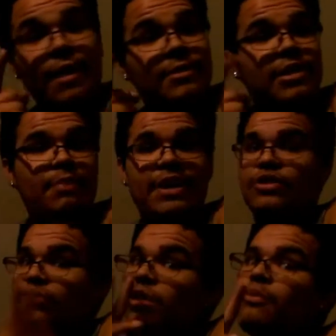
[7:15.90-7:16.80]

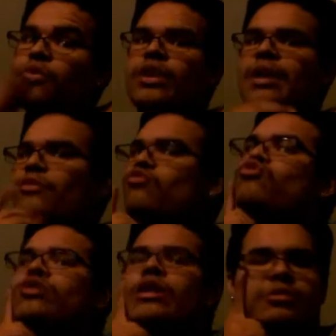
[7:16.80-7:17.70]
MGP triple clamp.
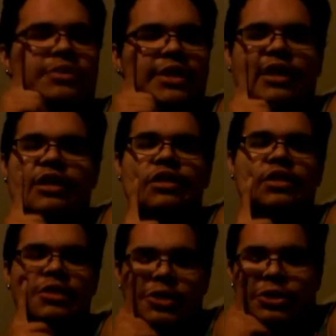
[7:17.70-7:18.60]
Ooh, that was pretty
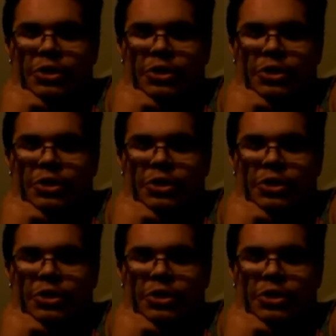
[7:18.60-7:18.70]
nice.